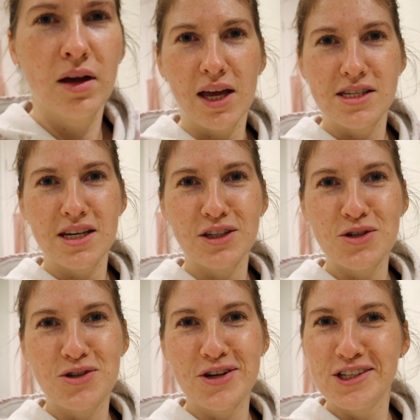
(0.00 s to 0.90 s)
a
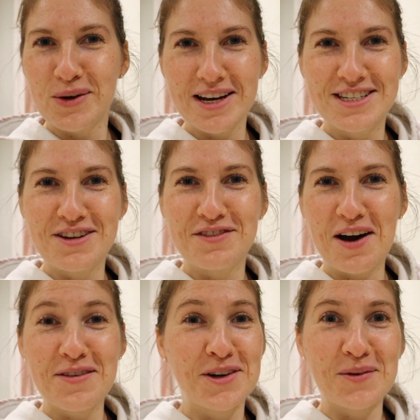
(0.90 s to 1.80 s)

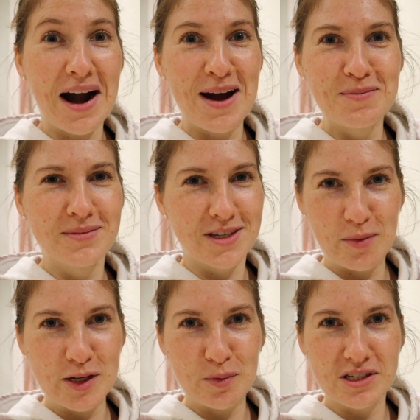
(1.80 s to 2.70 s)
625 gram, to
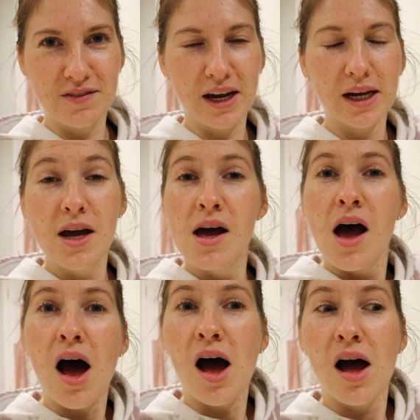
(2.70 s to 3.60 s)
be specific,
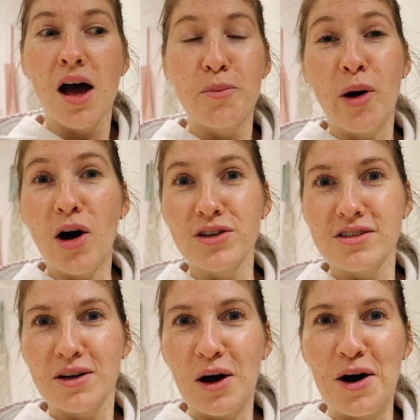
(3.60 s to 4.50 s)
pot
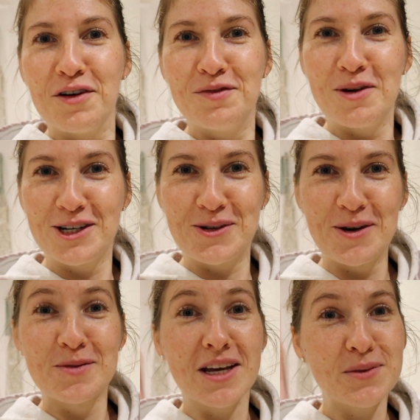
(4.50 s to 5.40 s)
of
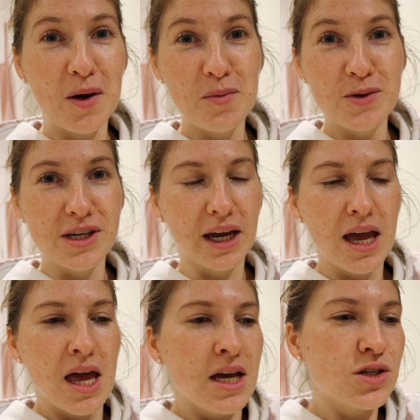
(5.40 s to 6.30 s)
mushrooms. That's what I'm using.
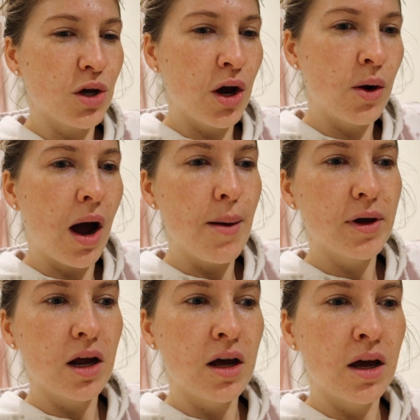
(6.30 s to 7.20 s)
So I'm
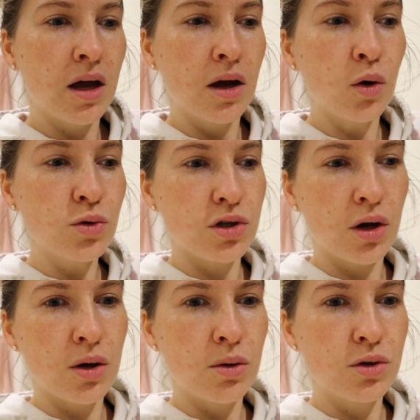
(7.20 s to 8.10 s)
gonna
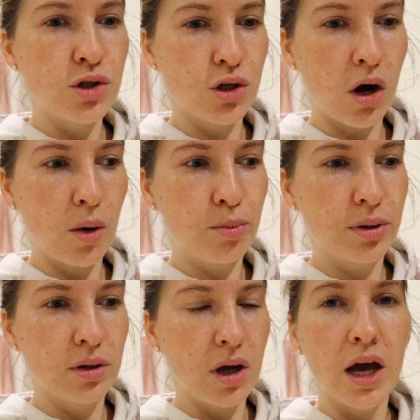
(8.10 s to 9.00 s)
also chop
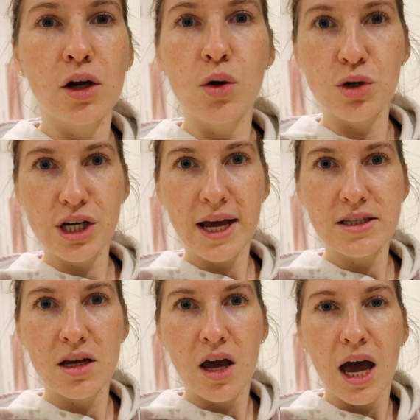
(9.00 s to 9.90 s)
a
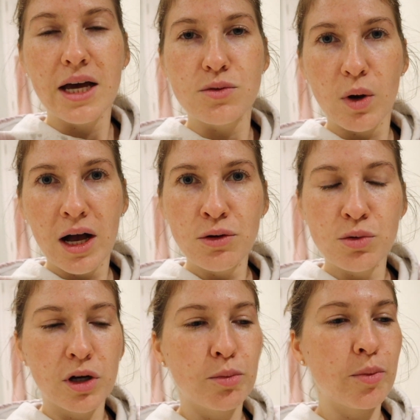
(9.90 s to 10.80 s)
courgette as well. So
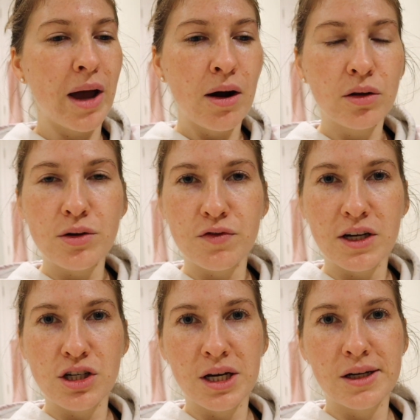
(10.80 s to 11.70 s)
I'm going to prepare all those
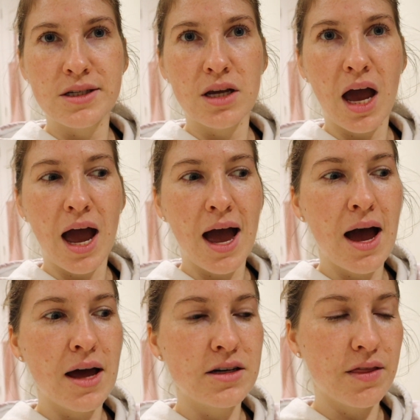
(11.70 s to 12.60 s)
veggies
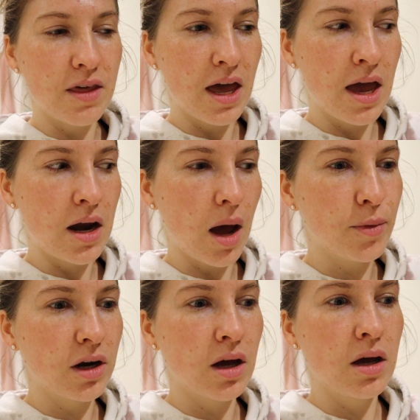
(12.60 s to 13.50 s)
and then I'm
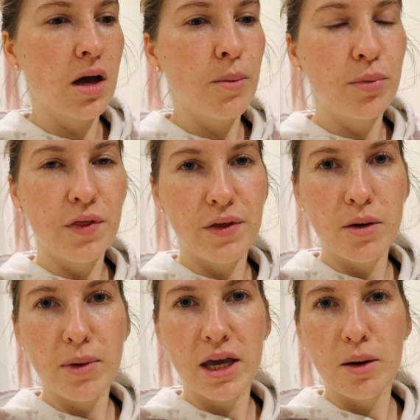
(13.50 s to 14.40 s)
going to put
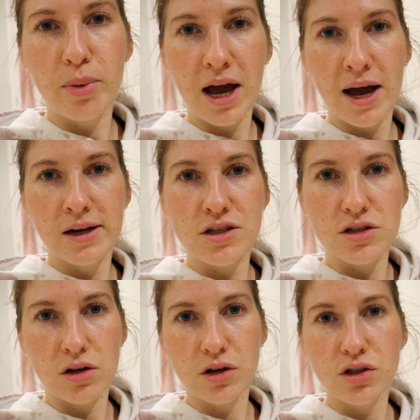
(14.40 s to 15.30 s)
them in a pan to
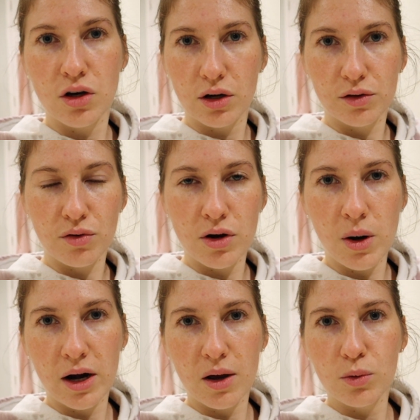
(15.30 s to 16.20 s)
start to cook through,
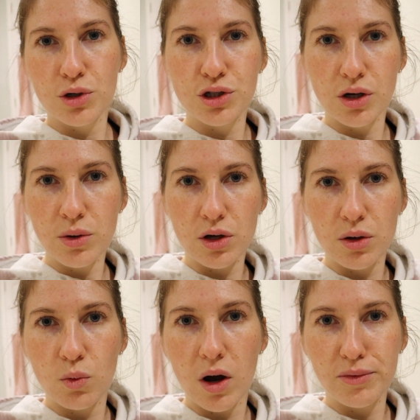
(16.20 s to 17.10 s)
and I will show
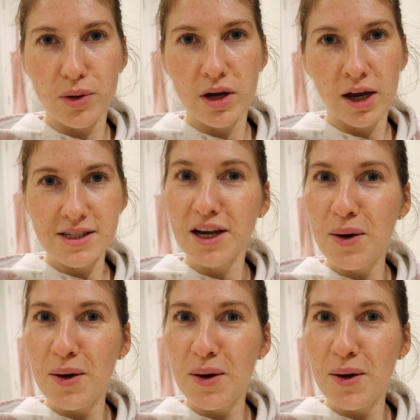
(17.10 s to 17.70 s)
you what I'm doing as I go